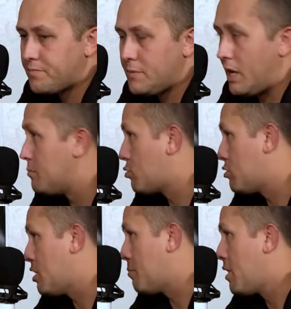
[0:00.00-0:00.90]
Games
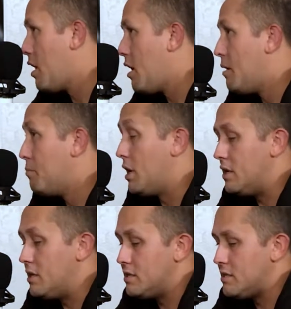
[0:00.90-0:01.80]
Workshop, but
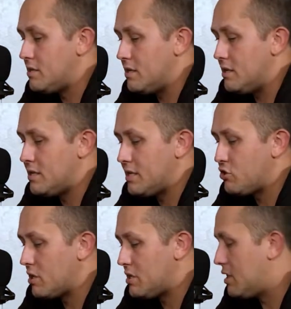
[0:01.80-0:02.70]
it's
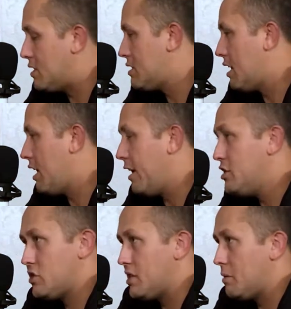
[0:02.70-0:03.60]
interesting. It's Age
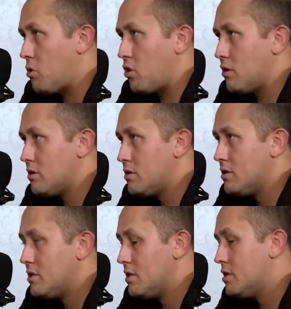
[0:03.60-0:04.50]
of Sigmar,
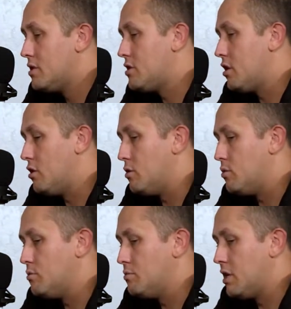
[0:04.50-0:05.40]

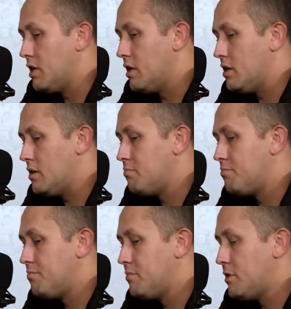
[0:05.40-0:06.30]
so
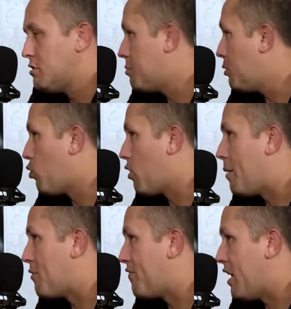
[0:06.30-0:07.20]
used to be
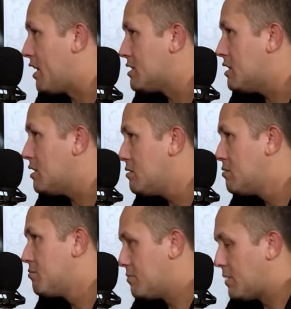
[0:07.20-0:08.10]
Warhammer Fantasy.
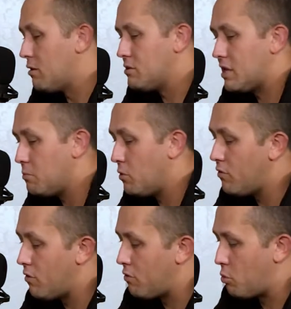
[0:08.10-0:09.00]
Now it's moved
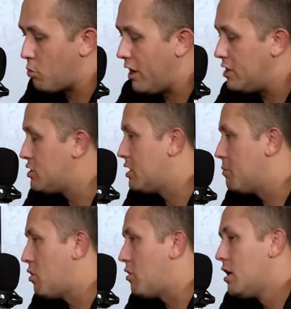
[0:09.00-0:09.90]
over to Age of
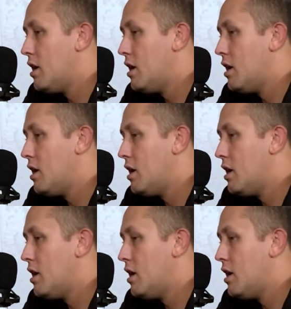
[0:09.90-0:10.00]
Sigmar.